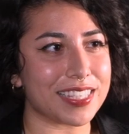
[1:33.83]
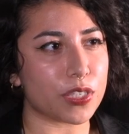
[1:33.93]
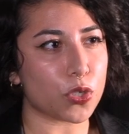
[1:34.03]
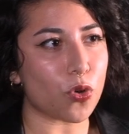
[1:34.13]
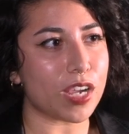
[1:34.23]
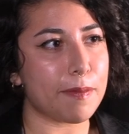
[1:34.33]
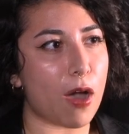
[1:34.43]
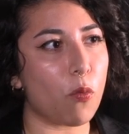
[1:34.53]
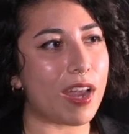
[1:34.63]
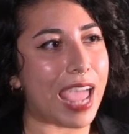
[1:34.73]
a story about
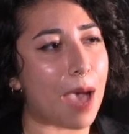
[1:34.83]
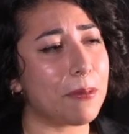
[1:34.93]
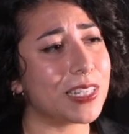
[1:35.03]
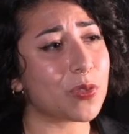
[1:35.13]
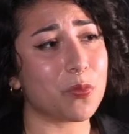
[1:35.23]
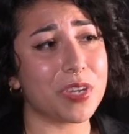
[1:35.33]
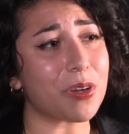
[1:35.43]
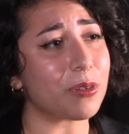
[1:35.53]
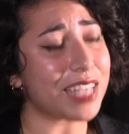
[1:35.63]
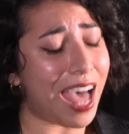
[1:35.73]
what happens when we grow
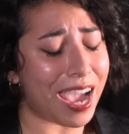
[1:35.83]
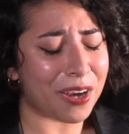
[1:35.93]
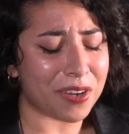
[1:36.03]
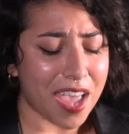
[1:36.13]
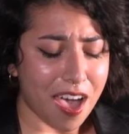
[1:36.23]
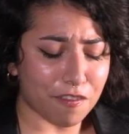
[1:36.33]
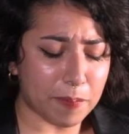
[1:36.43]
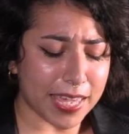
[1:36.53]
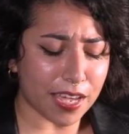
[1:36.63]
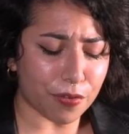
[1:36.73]
tired of
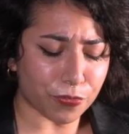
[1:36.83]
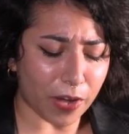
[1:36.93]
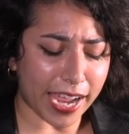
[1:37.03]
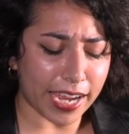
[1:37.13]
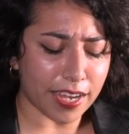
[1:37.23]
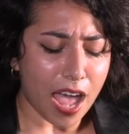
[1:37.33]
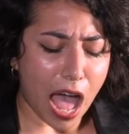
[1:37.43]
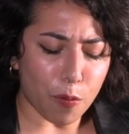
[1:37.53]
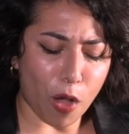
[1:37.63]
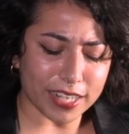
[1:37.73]
being afraid. I
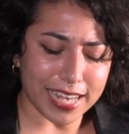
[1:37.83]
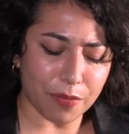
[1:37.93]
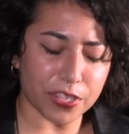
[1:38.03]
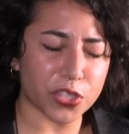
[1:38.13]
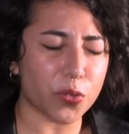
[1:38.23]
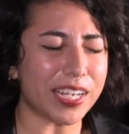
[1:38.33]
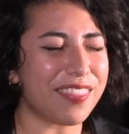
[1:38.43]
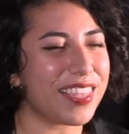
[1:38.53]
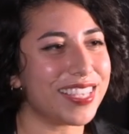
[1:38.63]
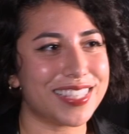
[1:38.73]
walk down the street and
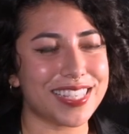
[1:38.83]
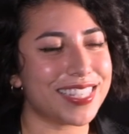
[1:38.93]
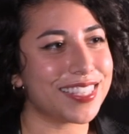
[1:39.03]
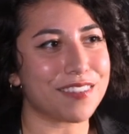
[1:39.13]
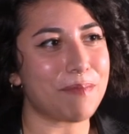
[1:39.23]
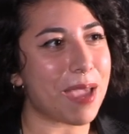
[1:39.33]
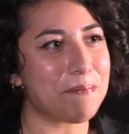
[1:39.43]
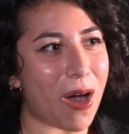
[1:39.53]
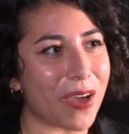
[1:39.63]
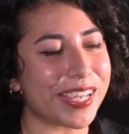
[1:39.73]
the existence of my
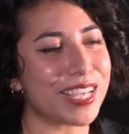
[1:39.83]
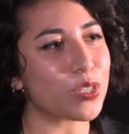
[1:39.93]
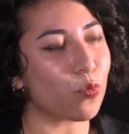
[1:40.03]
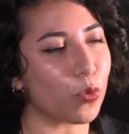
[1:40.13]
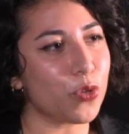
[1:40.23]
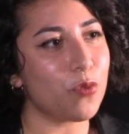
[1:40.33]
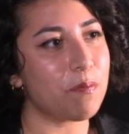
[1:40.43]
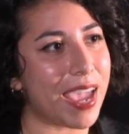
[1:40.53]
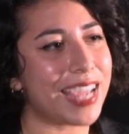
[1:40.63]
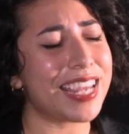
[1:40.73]
body is a room
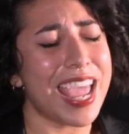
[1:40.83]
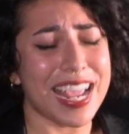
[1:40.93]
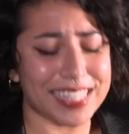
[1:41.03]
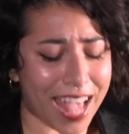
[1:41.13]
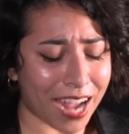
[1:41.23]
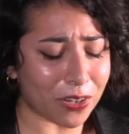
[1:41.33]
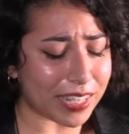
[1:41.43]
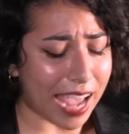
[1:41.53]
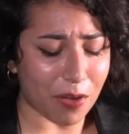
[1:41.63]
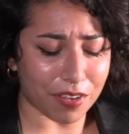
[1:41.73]
made entirely
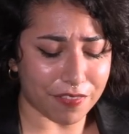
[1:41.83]
out of